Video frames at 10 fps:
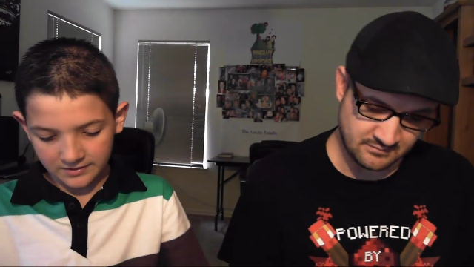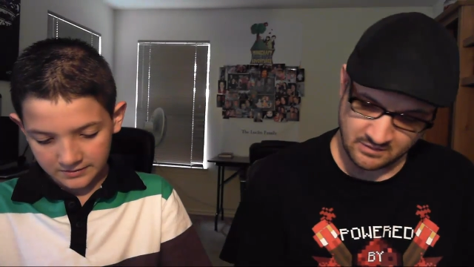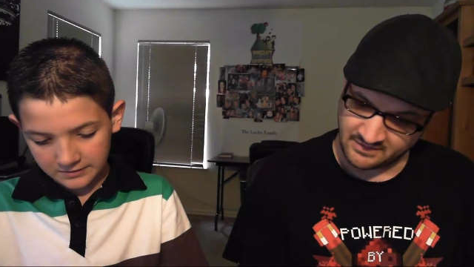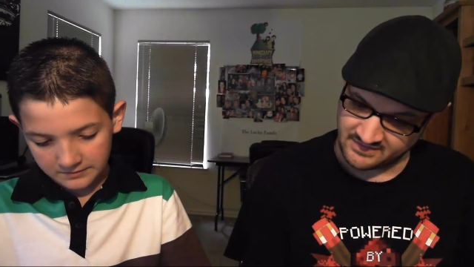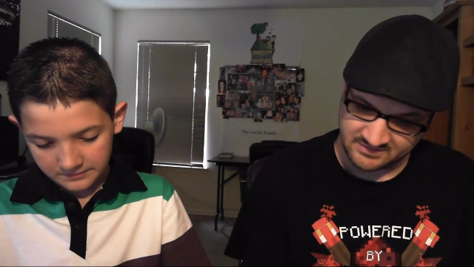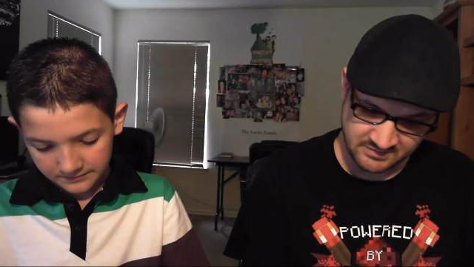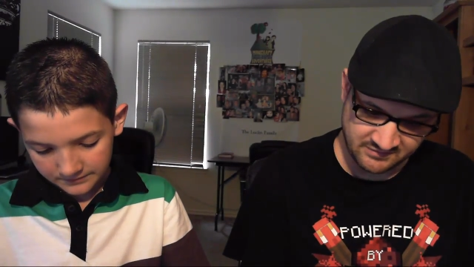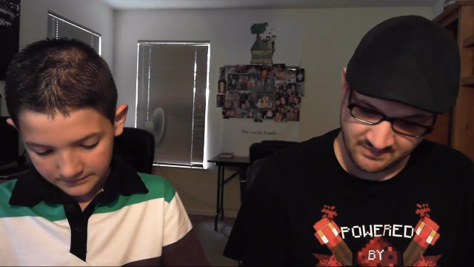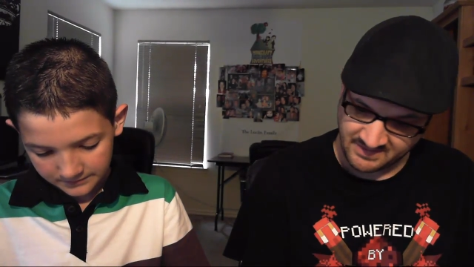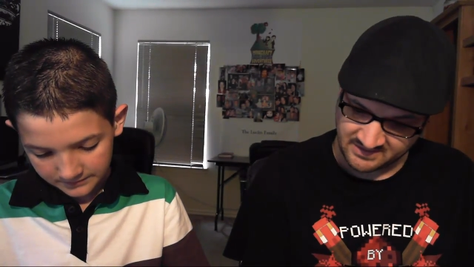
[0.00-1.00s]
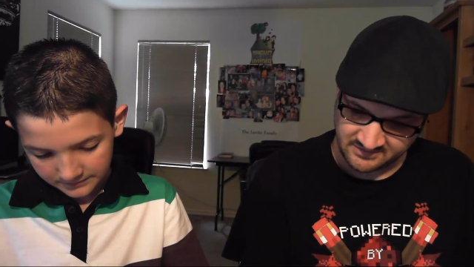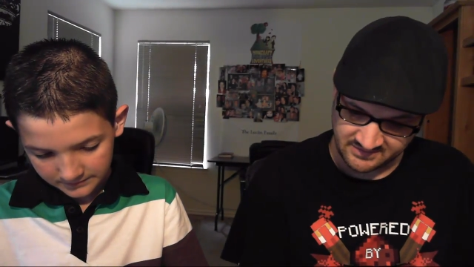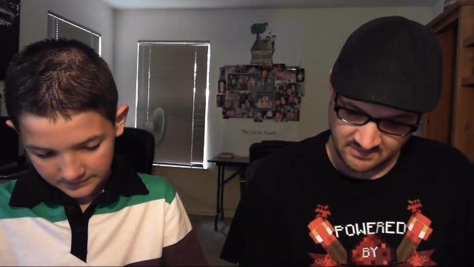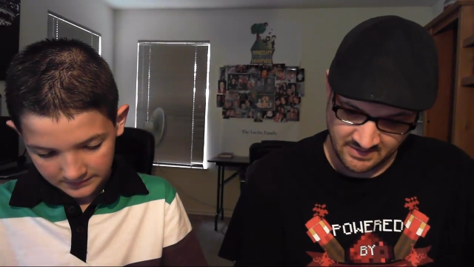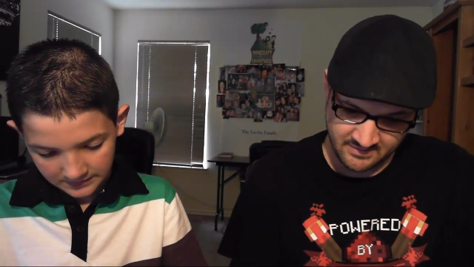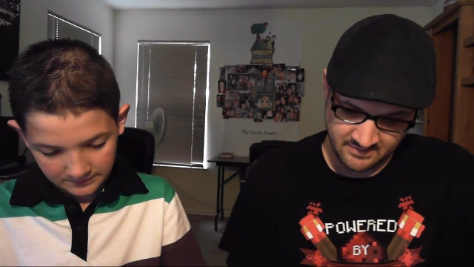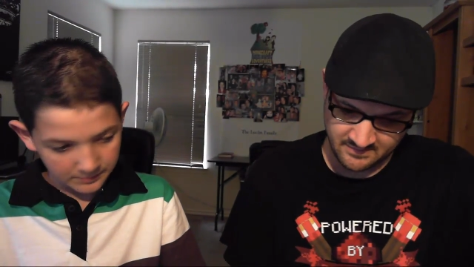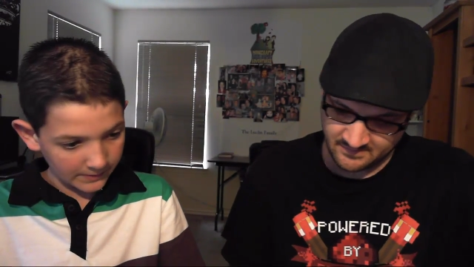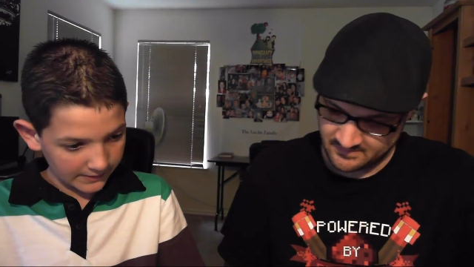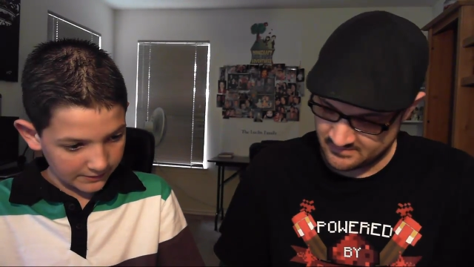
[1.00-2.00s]
Speaker 1: Okay, this one's from Nicholas, right? This one
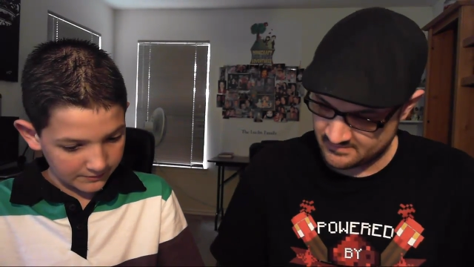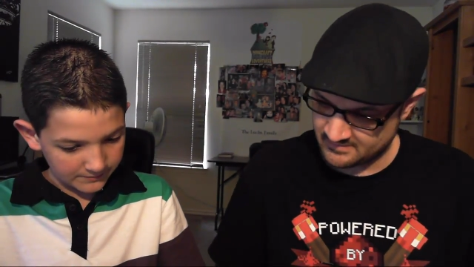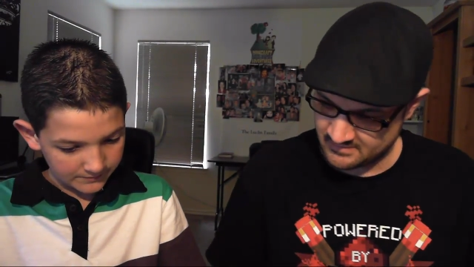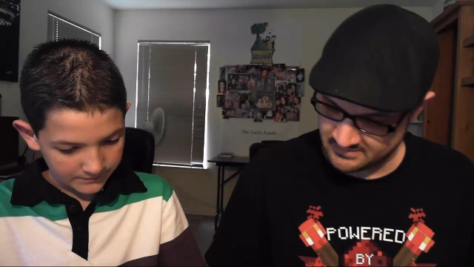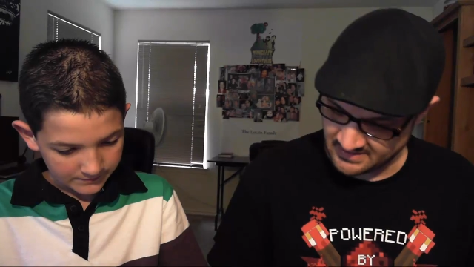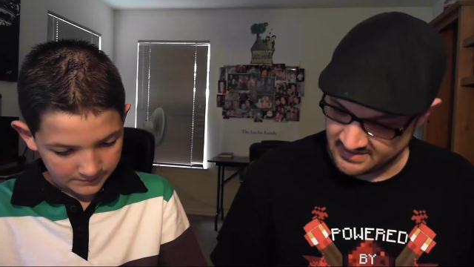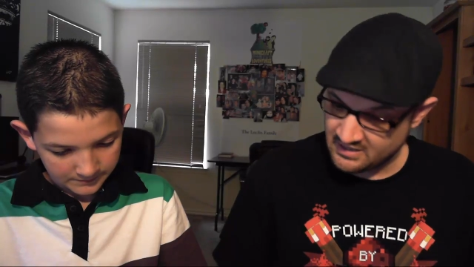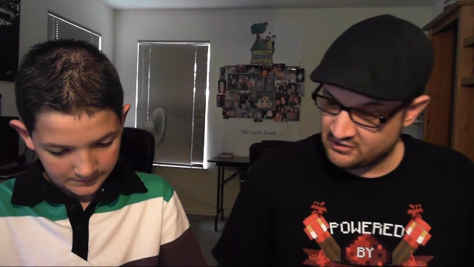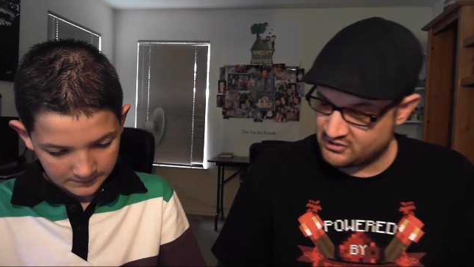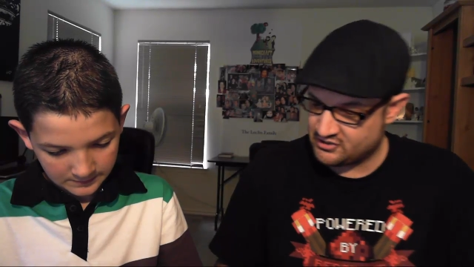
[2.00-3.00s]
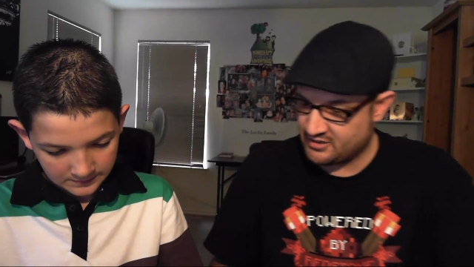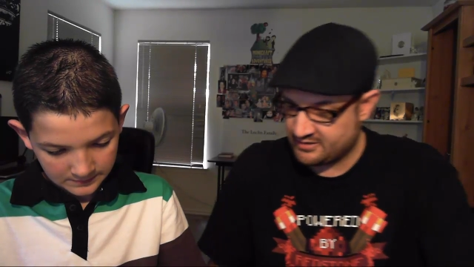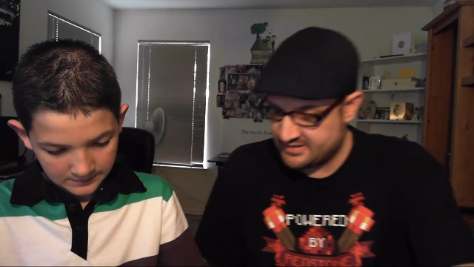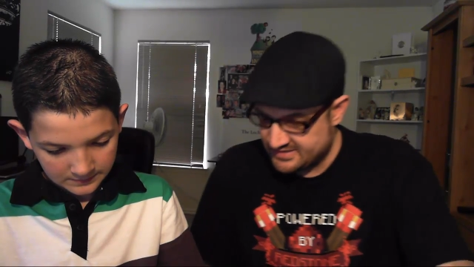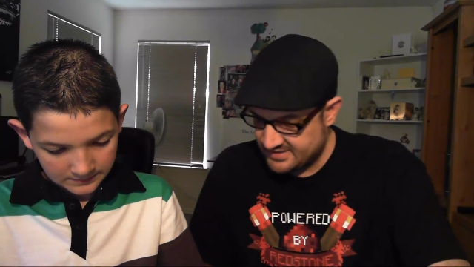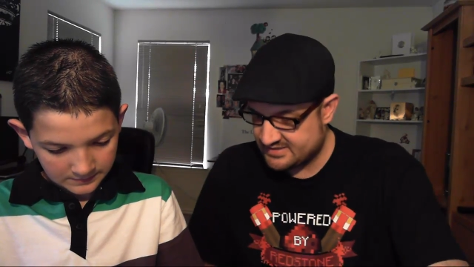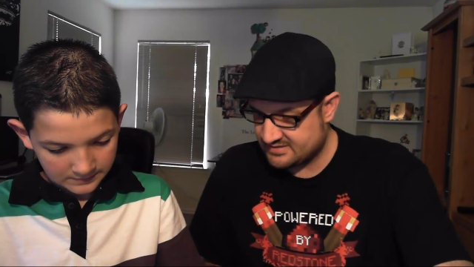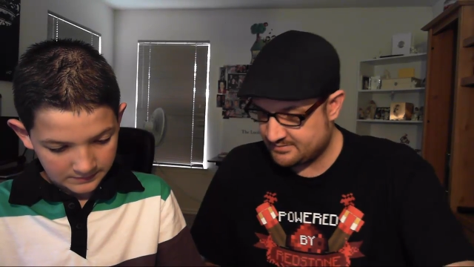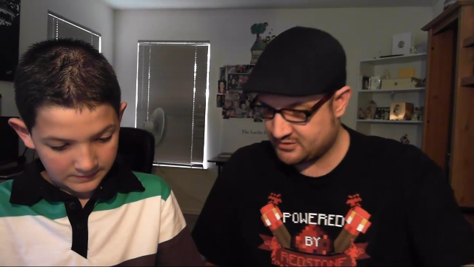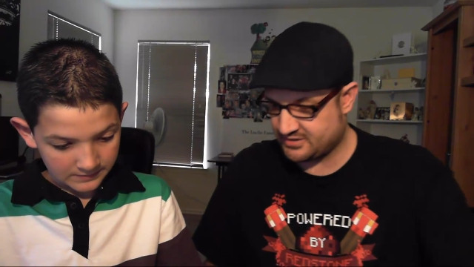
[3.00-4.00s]
right here. Okay. Did you notice this?
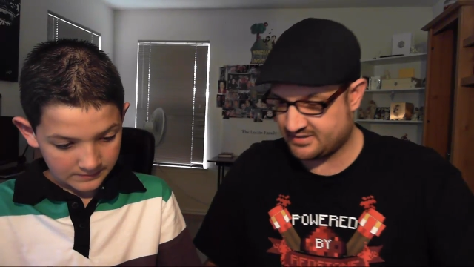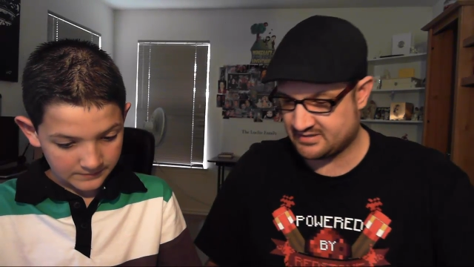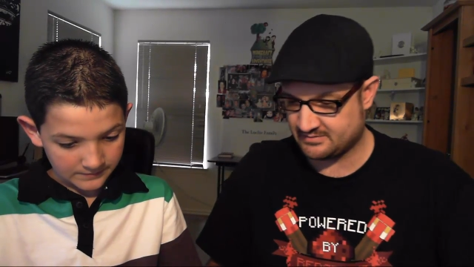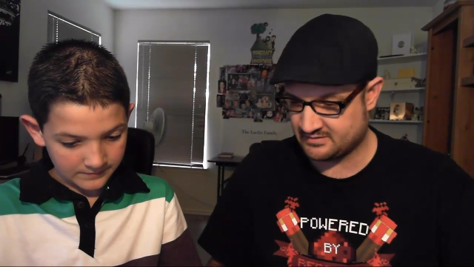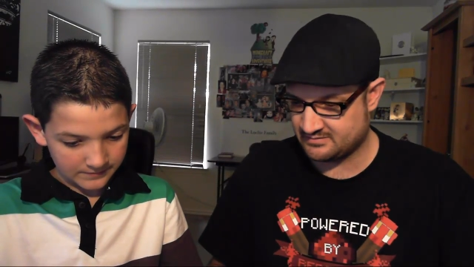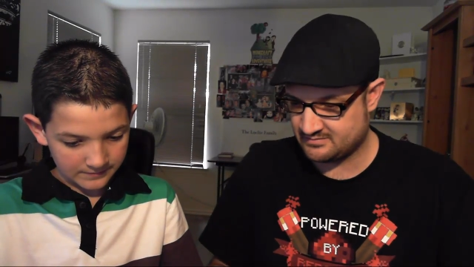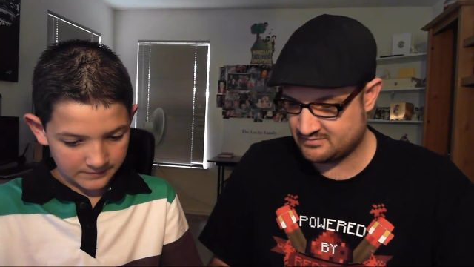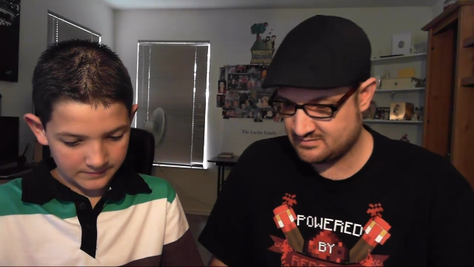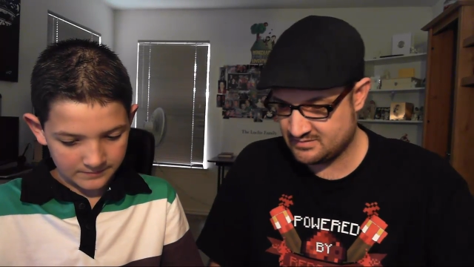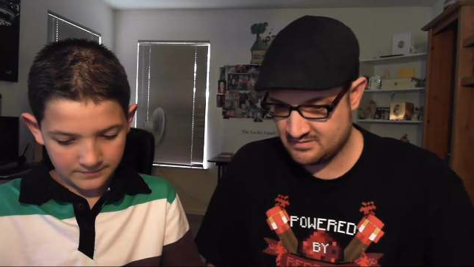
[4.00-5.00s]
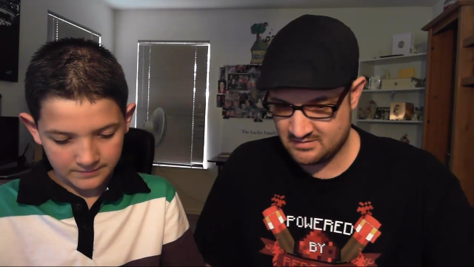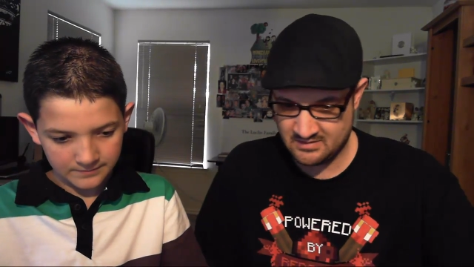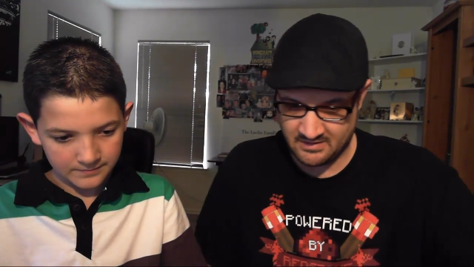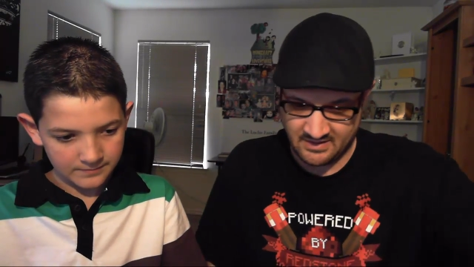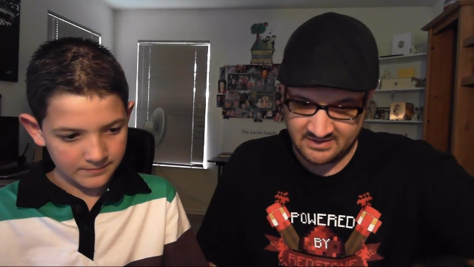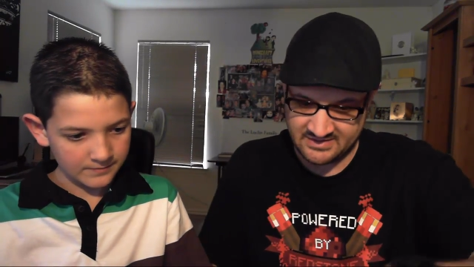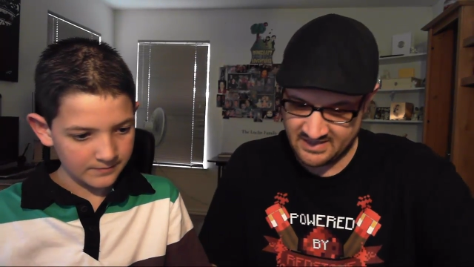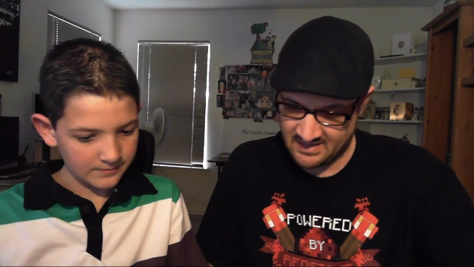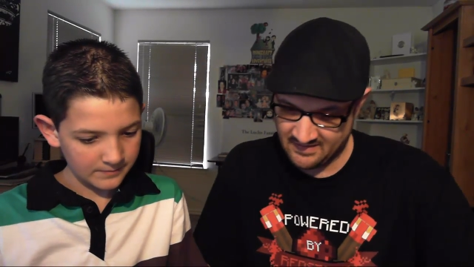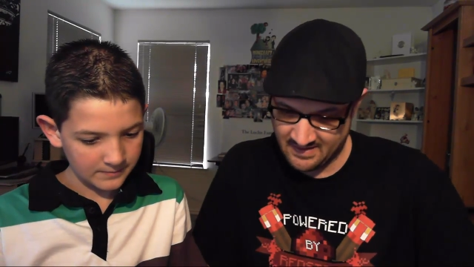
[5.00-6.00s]
Let me show you something. I'm not gonna say
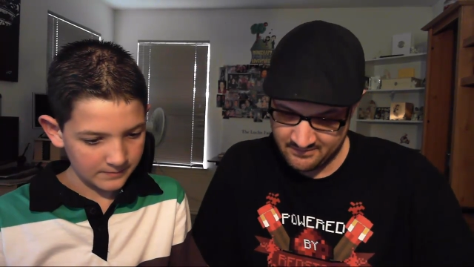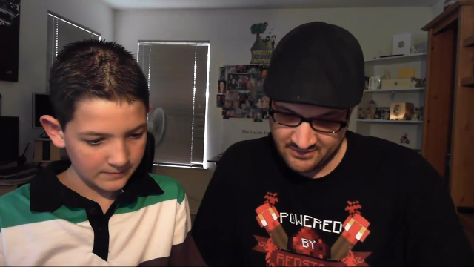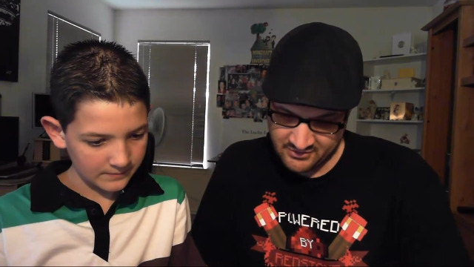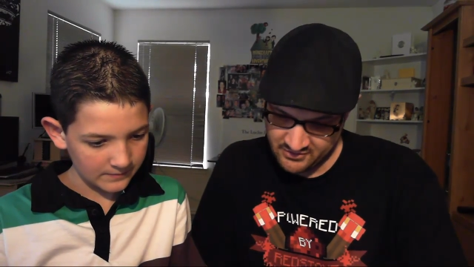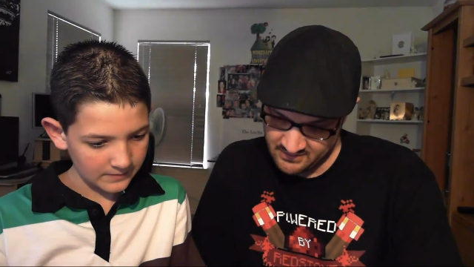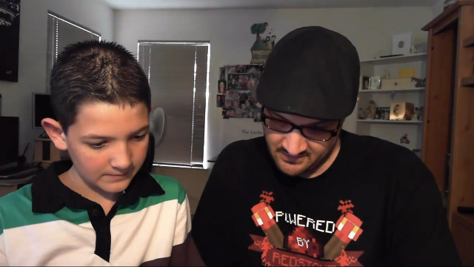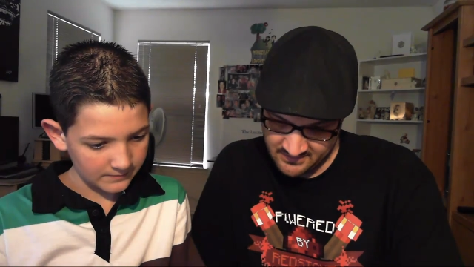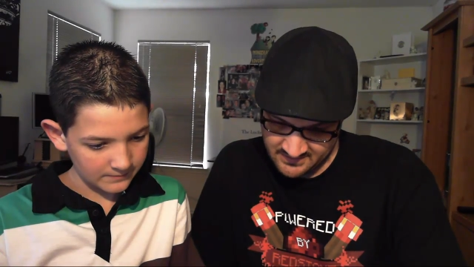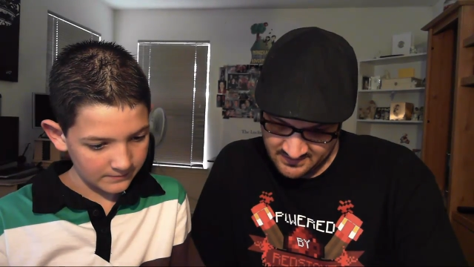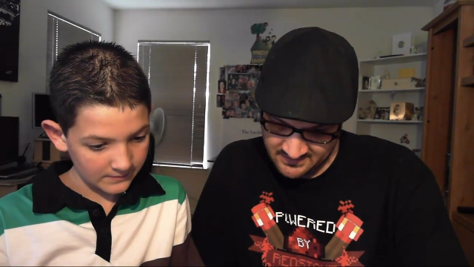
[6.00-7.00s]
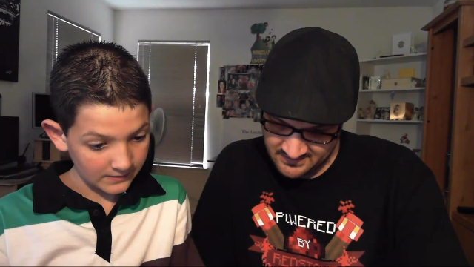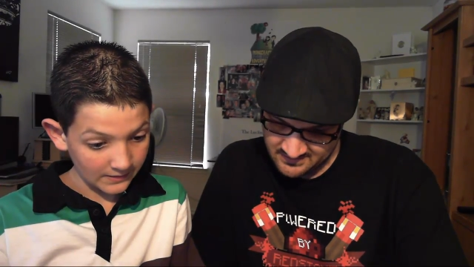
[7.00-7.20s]
it out loud, but did you notice this?